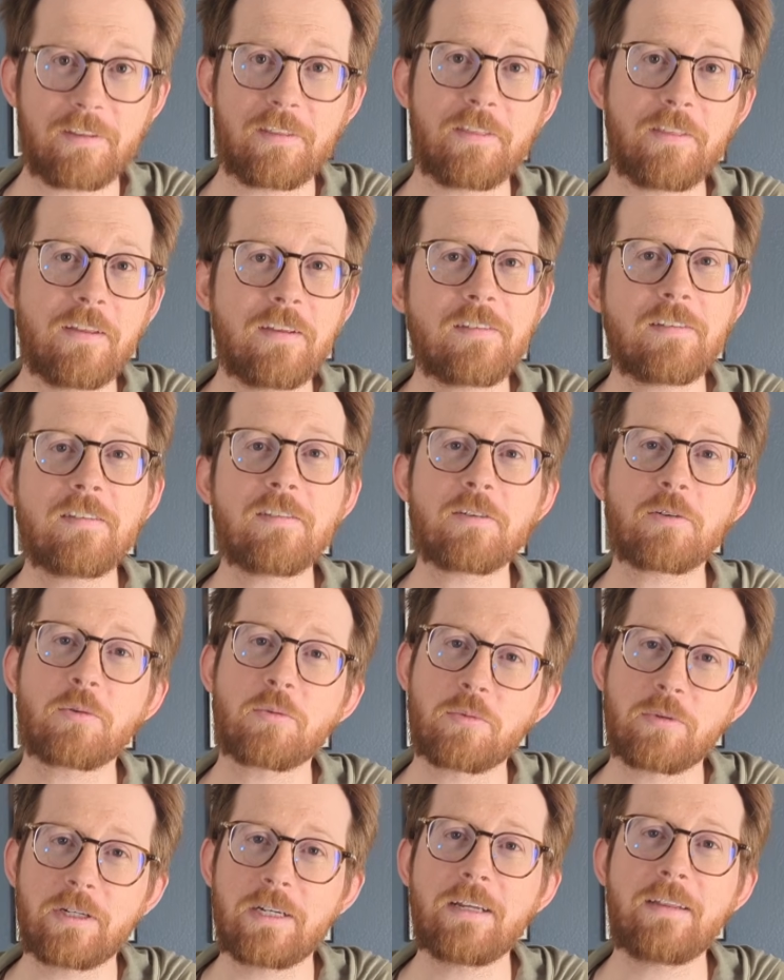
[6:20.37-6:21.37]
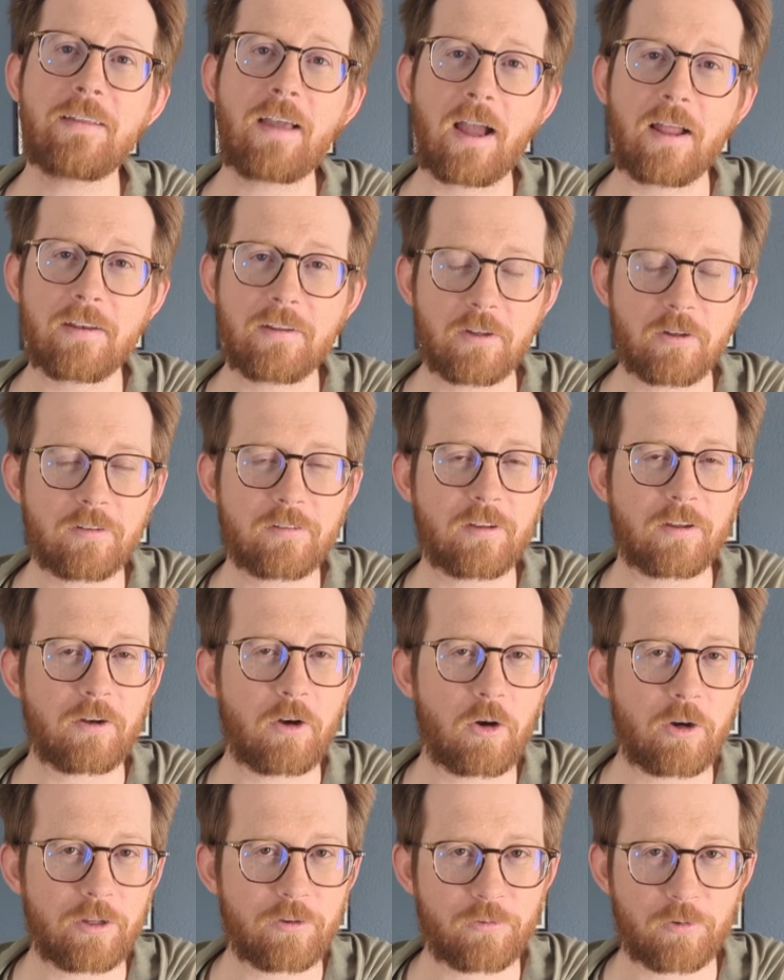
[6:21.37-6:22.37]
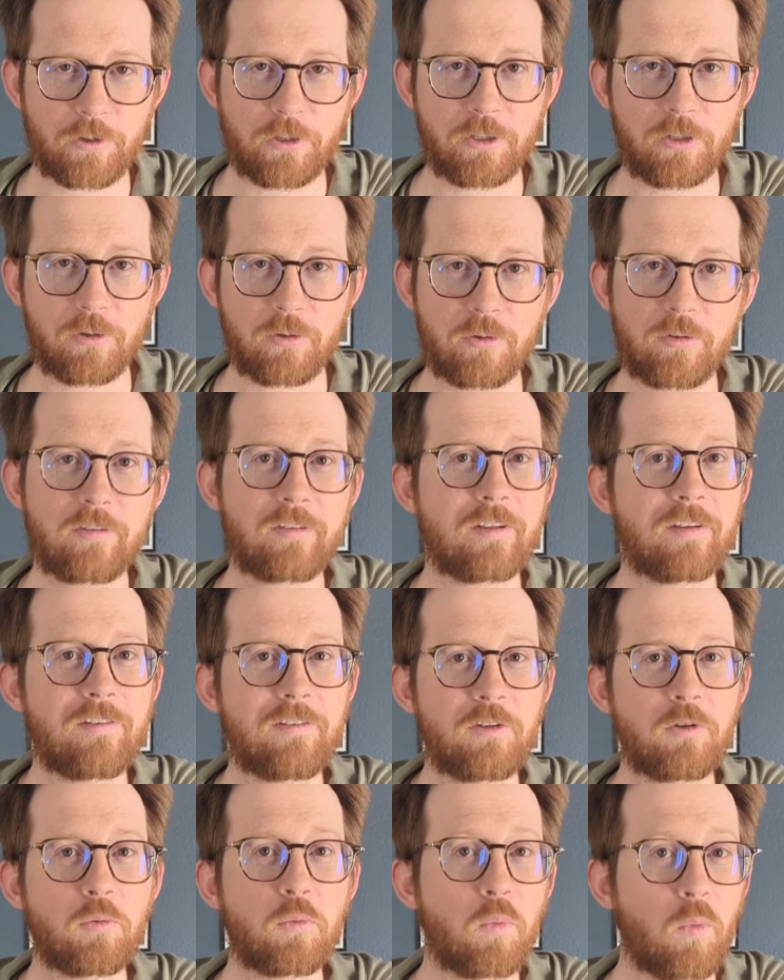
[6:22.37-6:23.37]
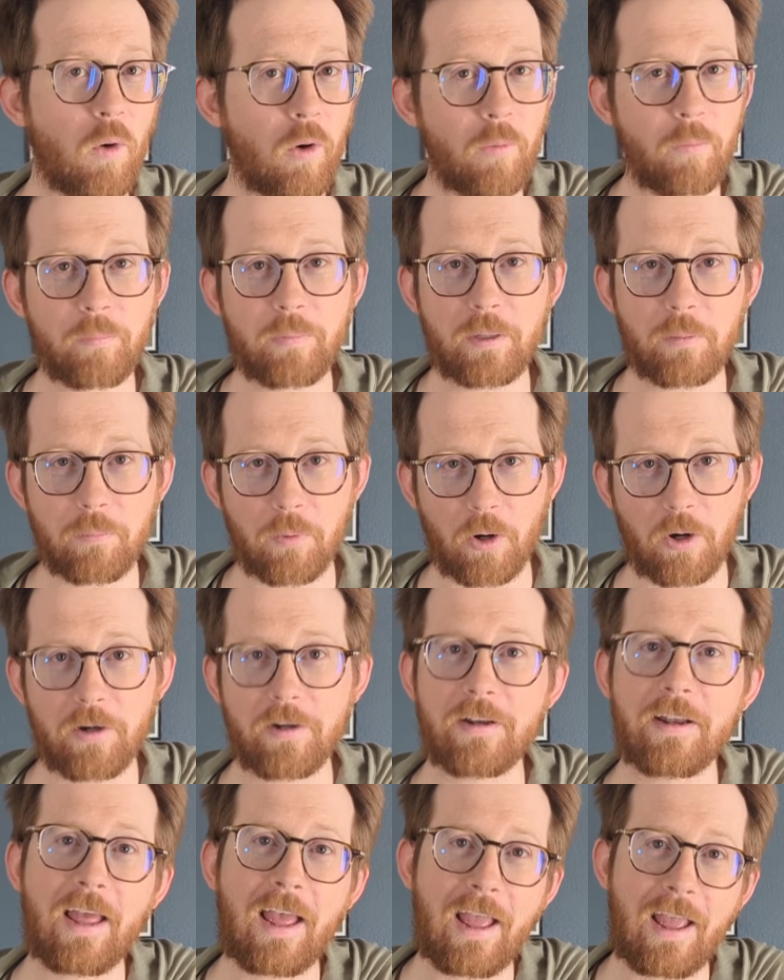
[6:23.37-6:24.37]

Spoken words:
this is a really ideal sun hoodie for you since you won't be burnt